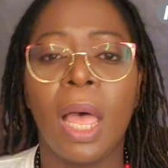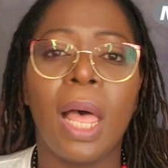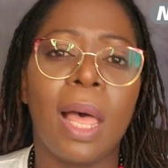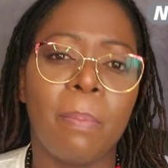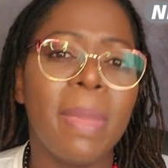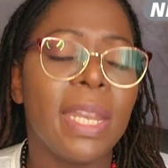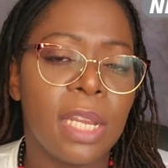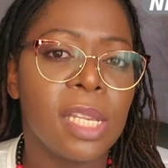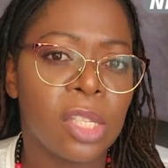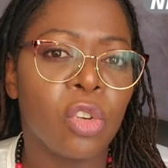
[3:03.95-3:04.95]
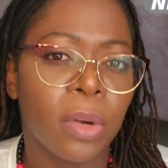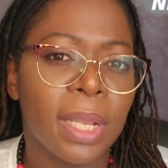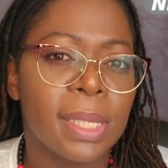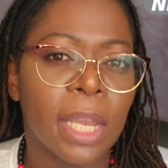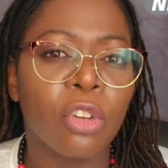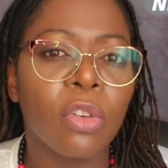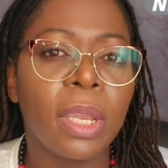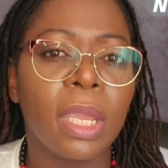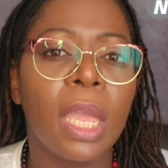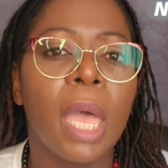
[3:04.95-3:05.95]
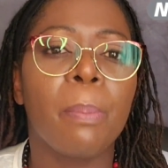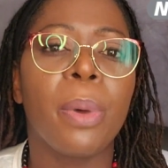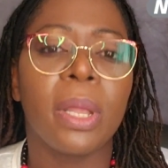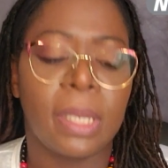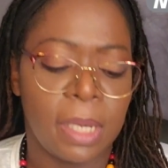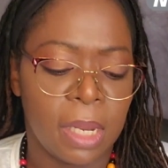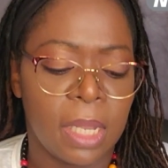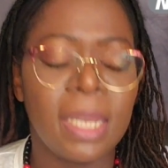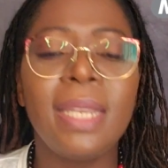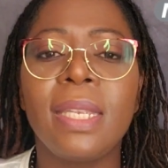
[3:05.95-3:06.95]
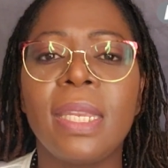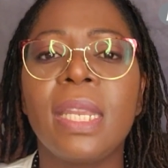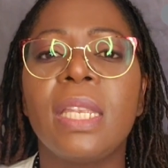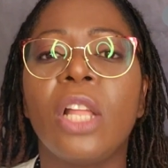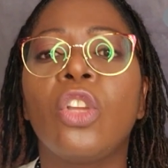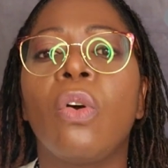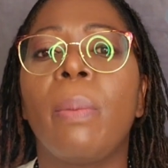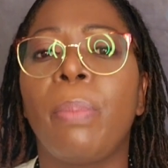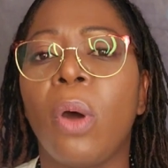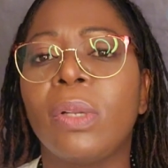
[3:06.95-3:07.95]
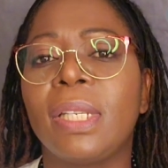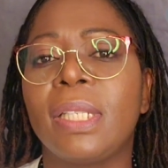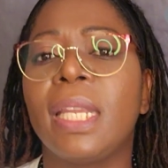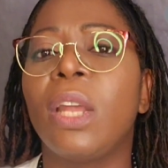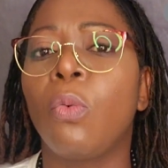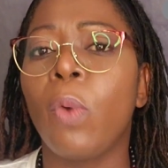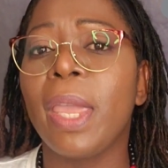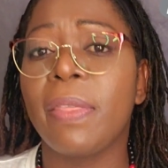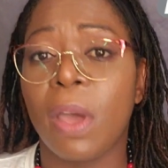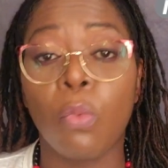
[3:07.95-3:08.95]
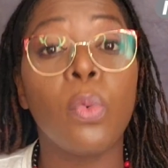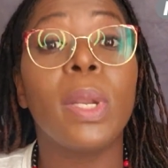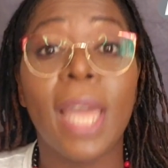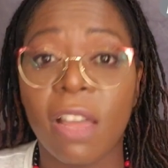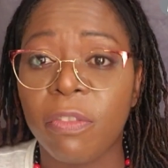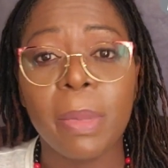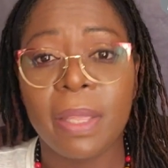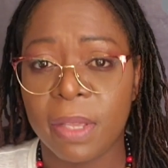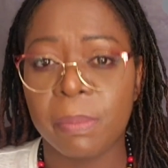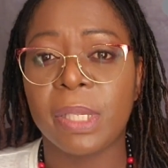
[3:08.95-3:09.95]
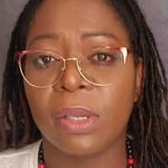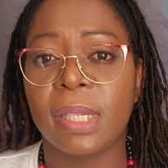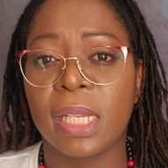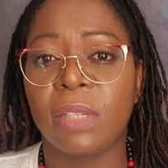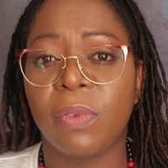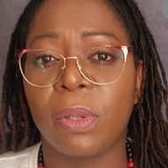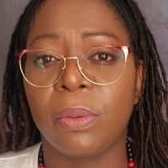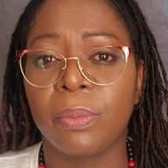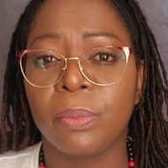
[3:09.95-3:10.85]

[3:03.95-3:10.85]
Many historians agree, but he did not go about it in a way that would have made them successful.